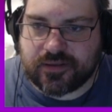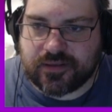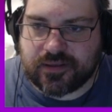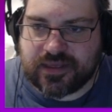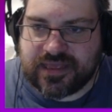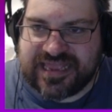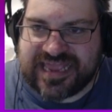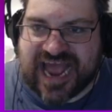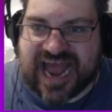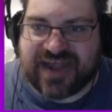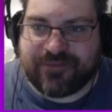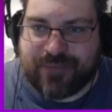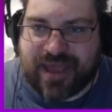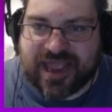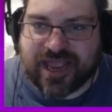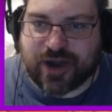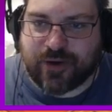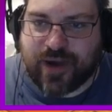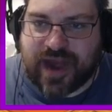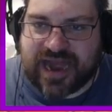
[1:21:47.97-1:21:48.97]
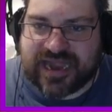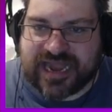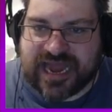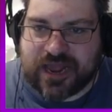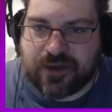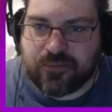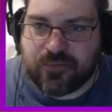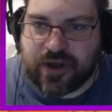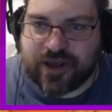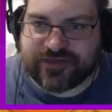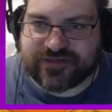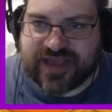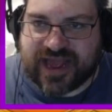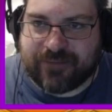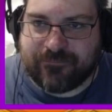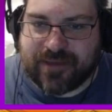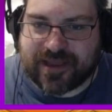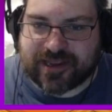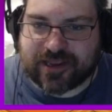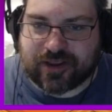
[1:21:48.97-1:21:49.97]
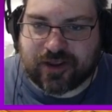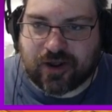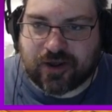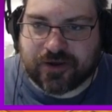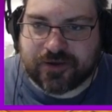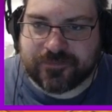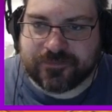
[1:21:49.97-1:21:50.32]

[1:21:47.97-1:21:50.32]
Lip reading: Yanmega right now. Where's Yanmega gone?